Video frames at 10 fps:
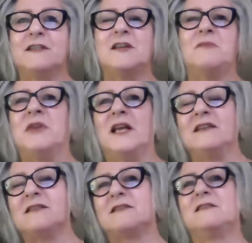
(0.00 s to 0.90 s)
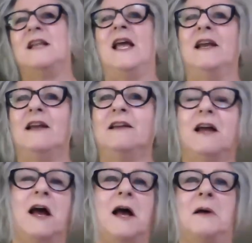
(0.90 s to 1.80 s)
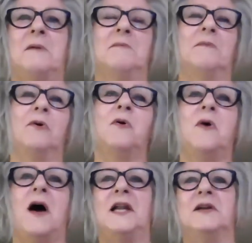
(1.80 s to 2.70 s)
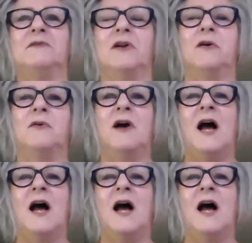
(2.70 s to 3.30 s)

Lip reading: someplace like I don't know,